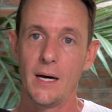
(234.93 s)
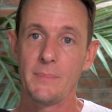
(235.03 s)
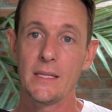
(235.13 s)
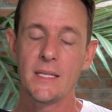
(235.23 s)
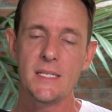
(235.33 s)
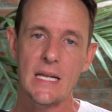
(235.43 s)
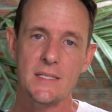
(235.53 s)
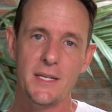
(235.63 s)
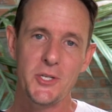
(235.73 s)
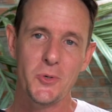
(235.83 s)
least
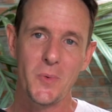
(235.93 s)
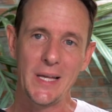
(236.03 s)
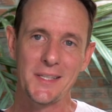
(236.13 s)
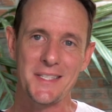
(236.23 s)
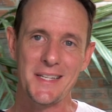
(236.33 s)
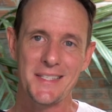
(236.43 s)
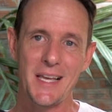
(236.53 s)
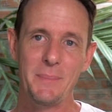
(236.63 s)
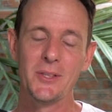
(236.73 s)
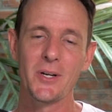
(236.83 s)
that's an issue in weightlessness.
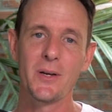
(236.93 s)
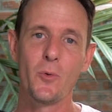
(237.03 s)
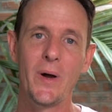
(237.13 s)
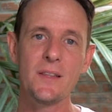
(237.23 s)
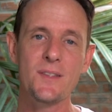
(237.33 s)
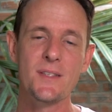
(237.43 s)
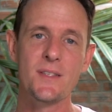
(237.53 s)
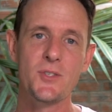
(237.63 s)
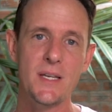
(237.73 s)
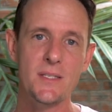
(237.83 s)
I mean, look, weightlessness
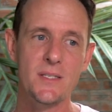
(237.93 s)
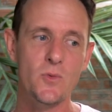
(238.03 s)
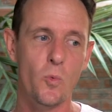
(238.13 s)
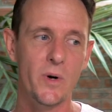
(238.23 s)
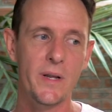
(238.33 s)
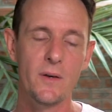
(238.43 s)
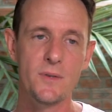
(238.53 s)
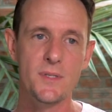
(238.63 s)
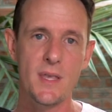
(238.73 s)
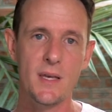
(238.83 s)
addresses one of
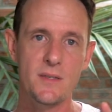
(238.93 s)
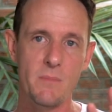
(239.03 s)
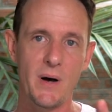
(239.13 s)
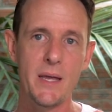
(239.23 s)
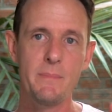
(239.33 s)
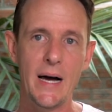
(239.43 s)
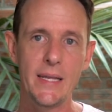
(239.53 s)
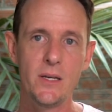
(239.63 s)
those things, the mind-body